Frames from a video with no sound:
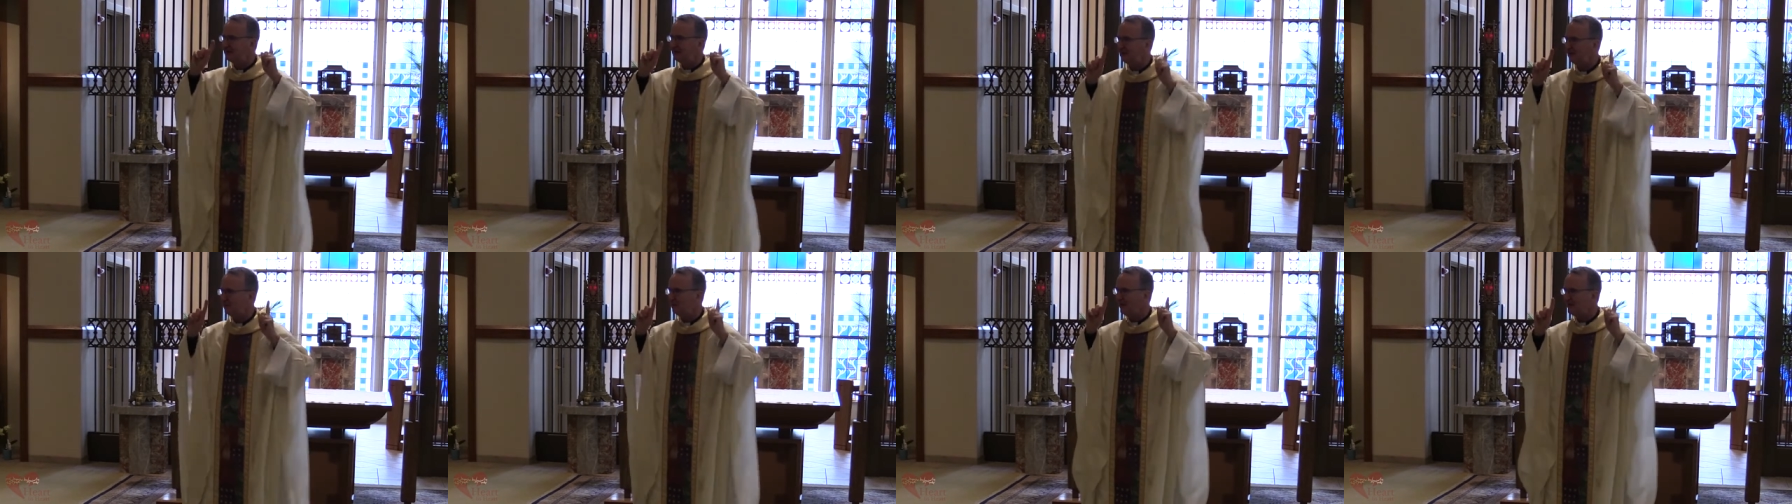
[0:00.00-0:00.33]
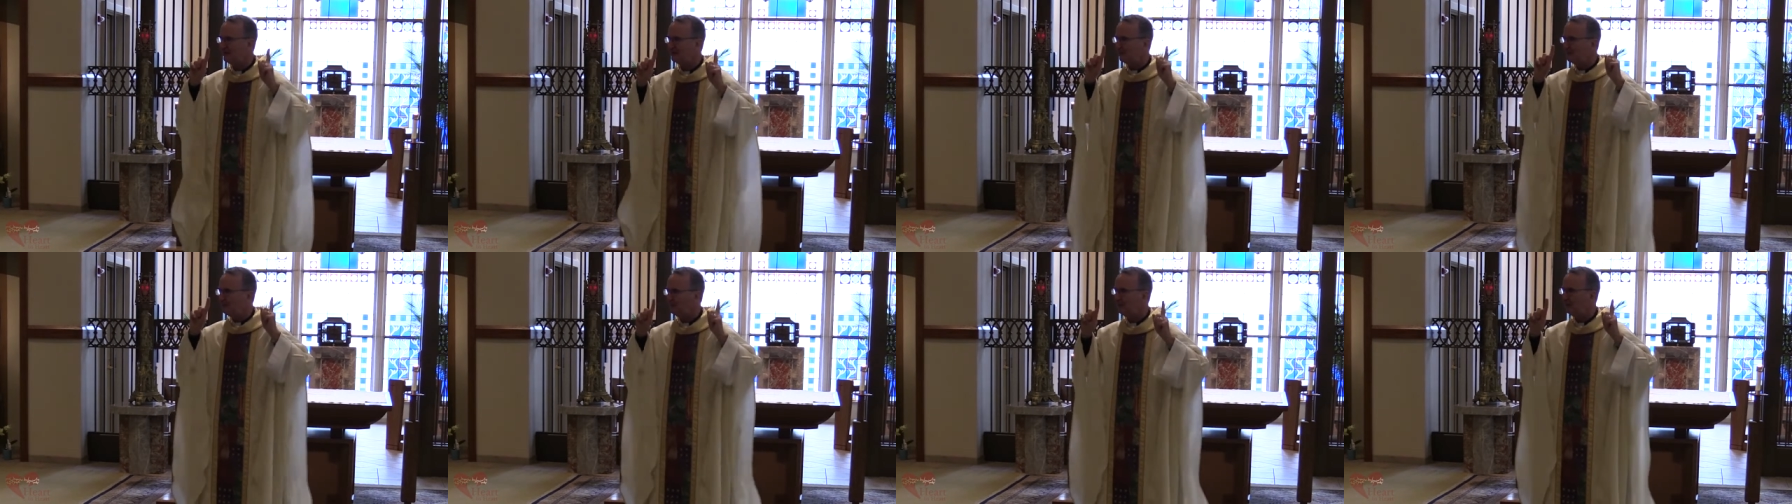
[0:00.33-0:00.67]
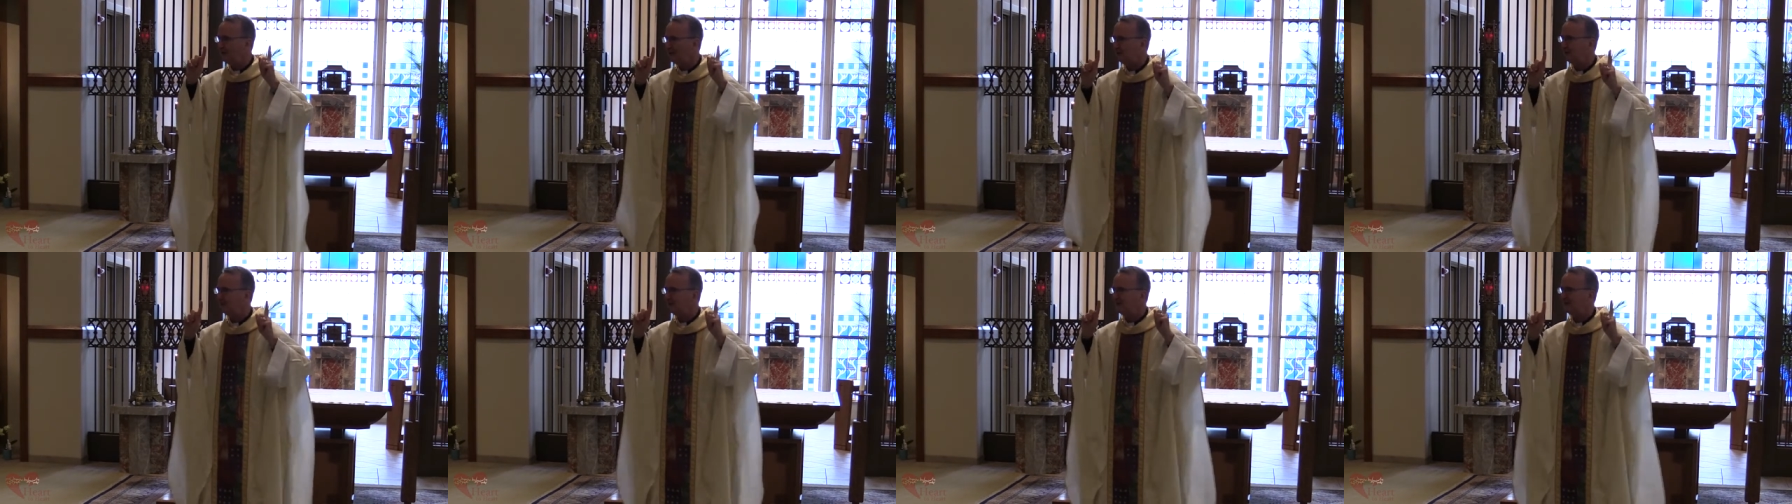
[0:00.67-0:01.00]
to what the
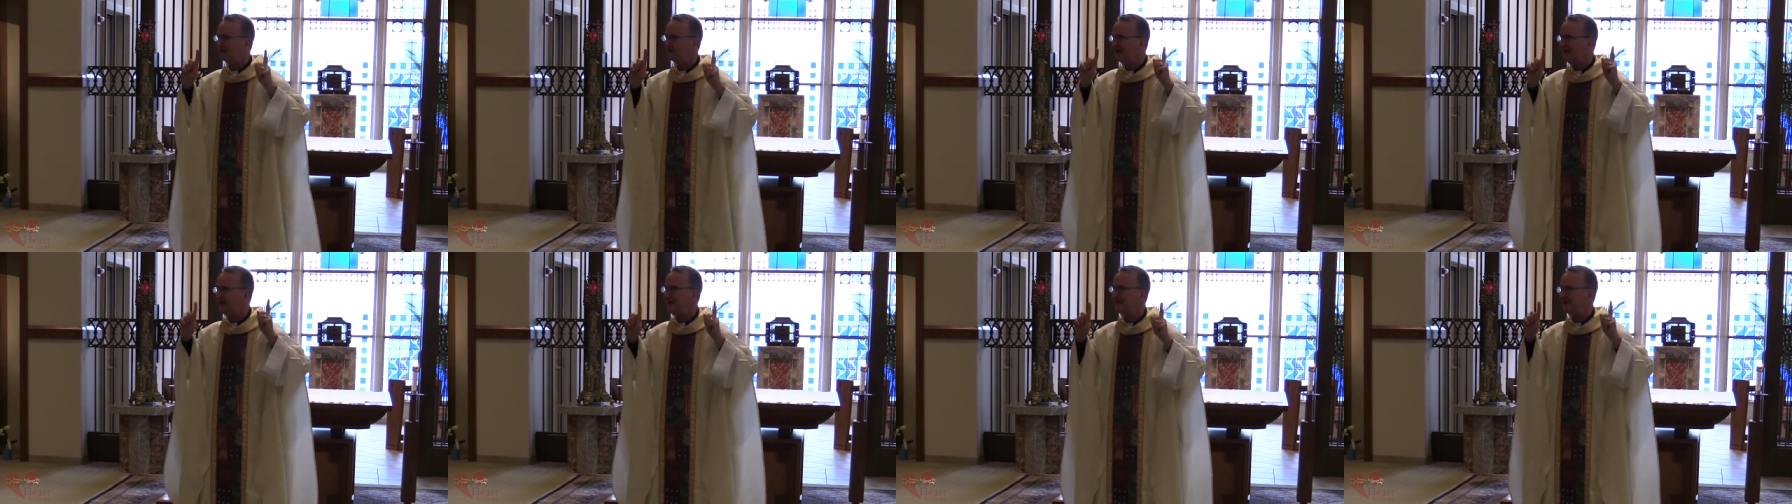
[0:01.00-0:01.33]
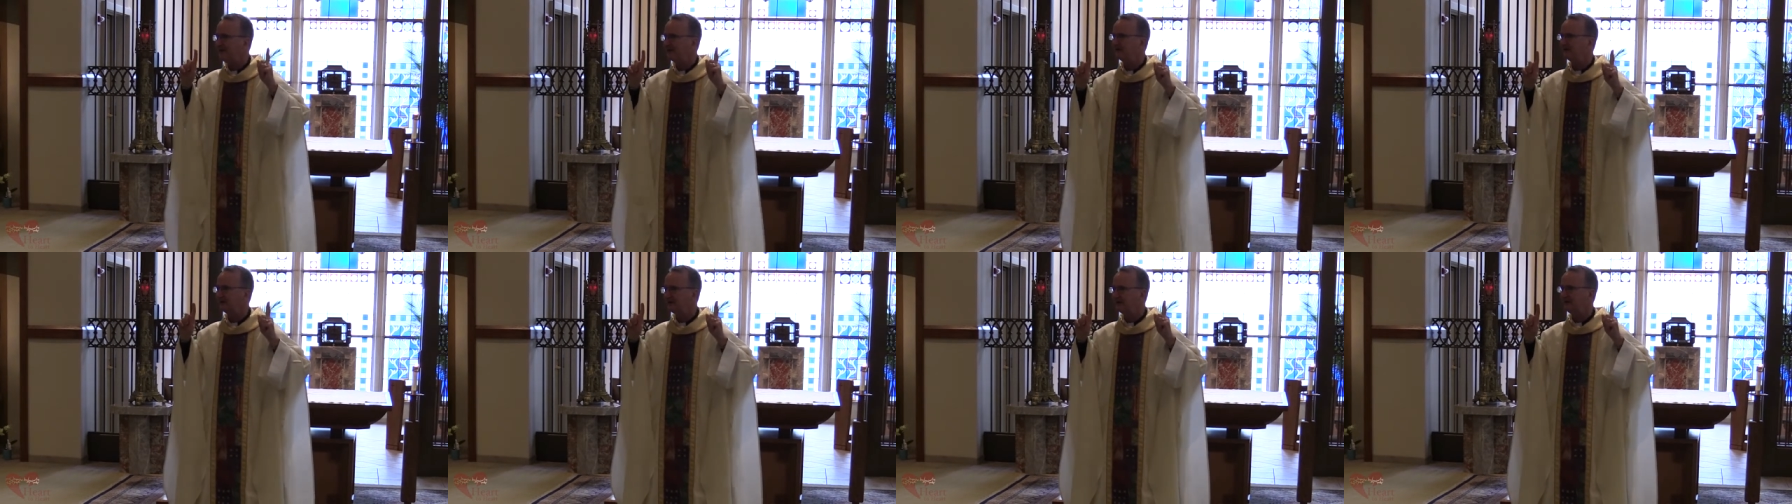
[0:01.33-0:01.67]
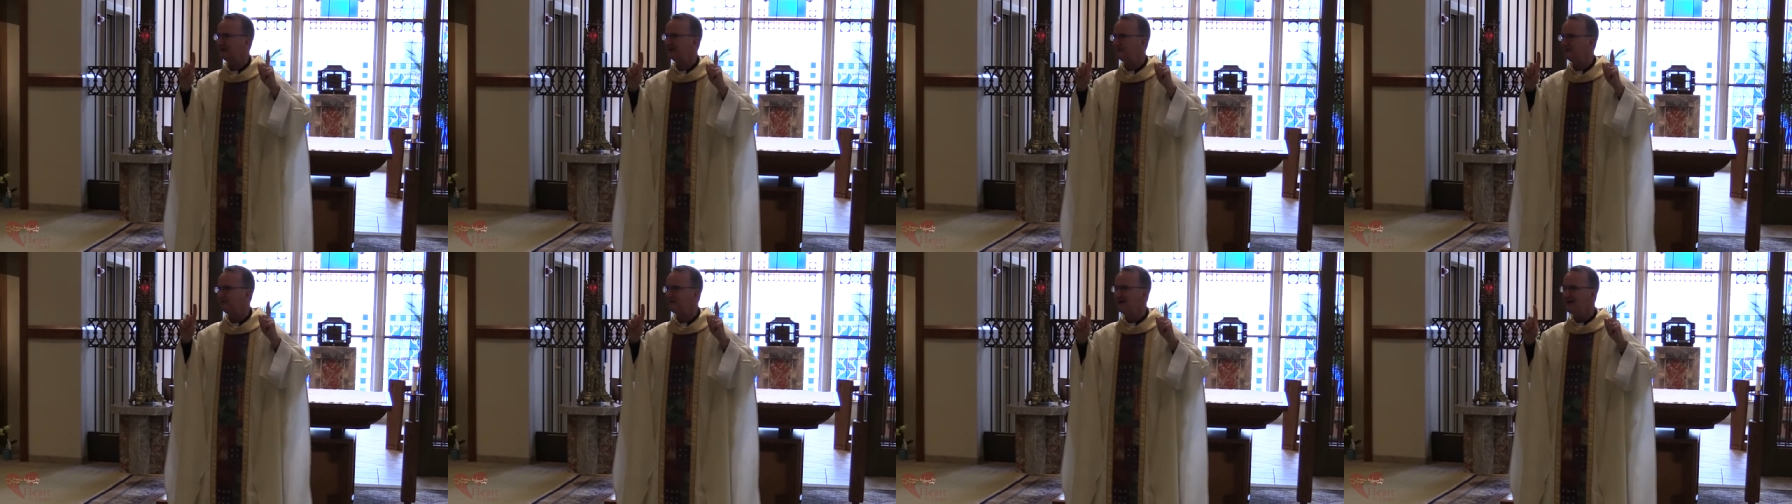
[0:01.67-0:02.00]
Lord was saying to
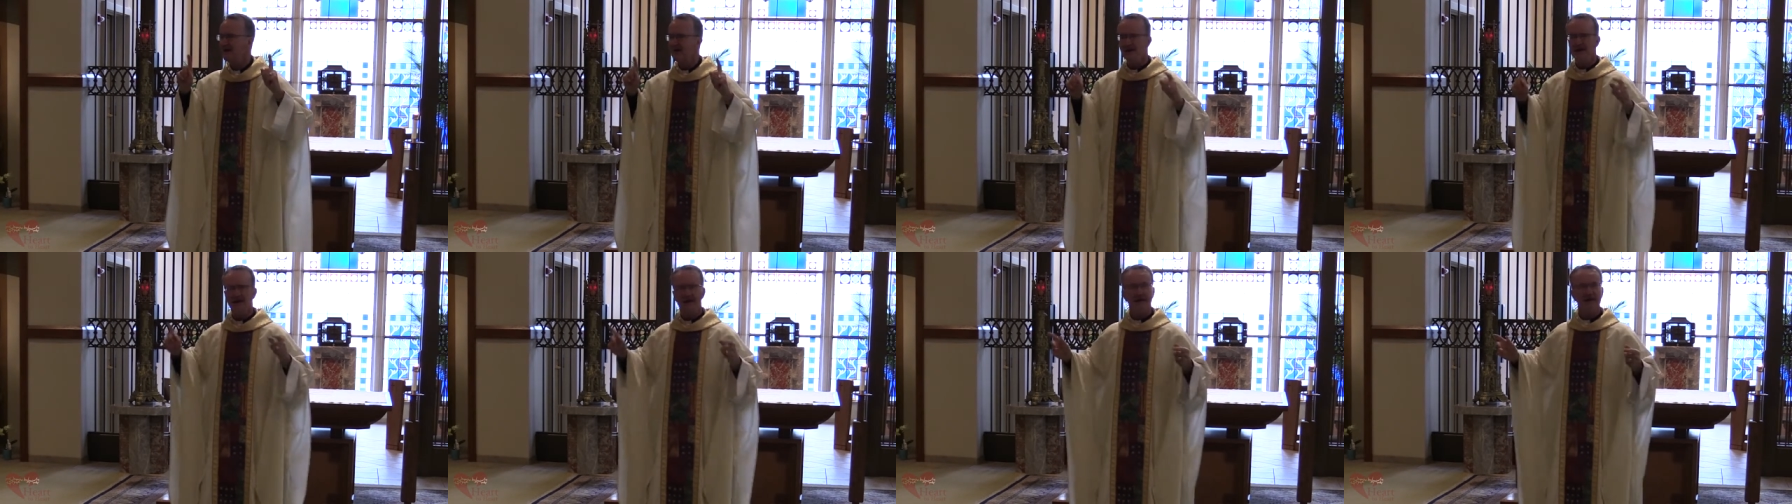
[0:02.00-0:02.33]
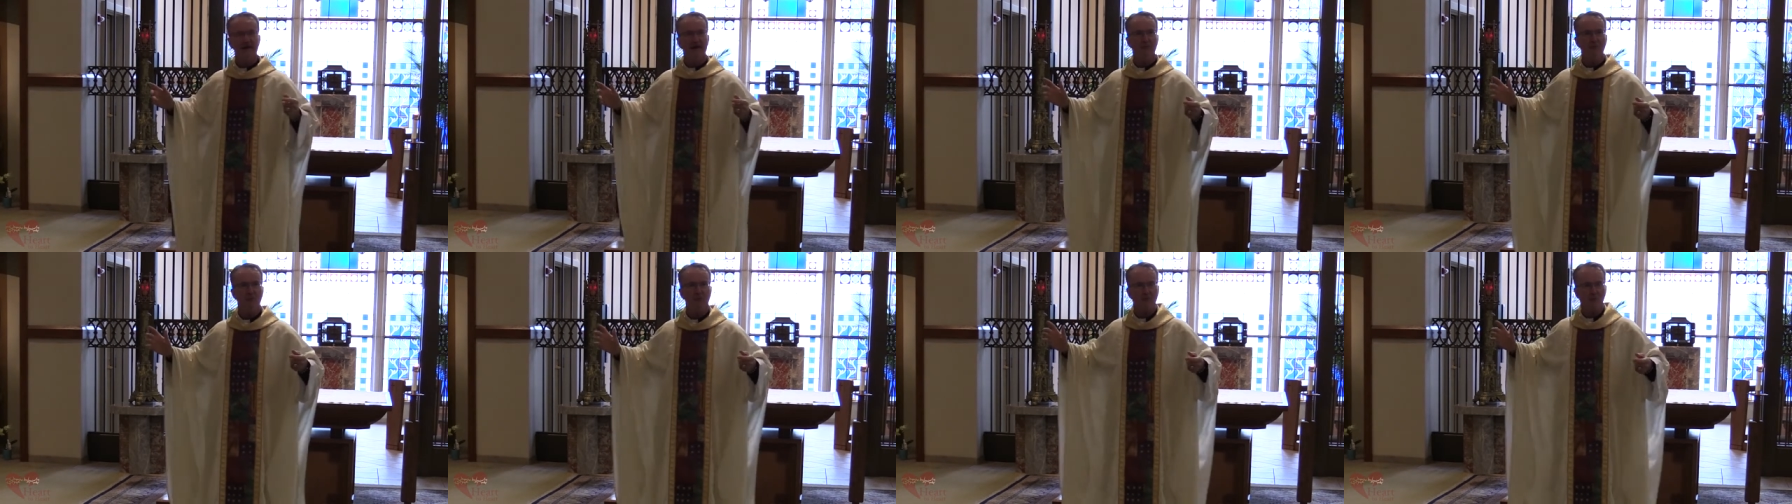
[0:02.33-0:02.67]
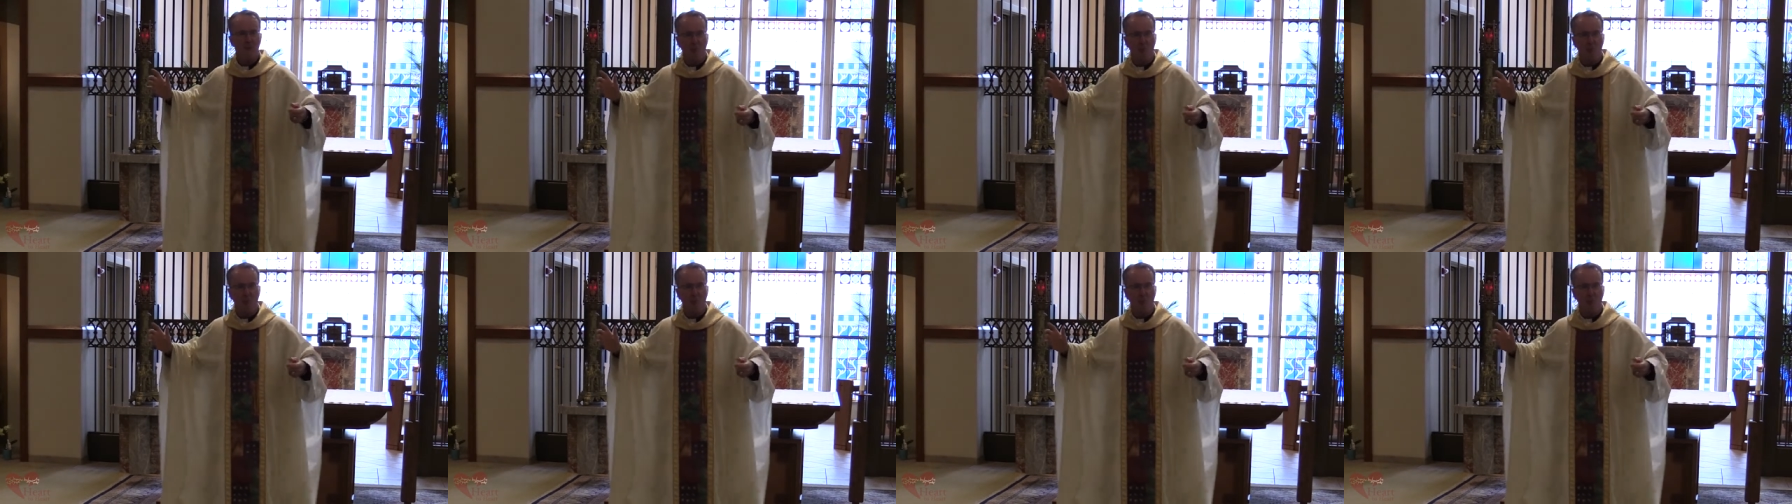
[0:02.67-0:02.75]
him. And he would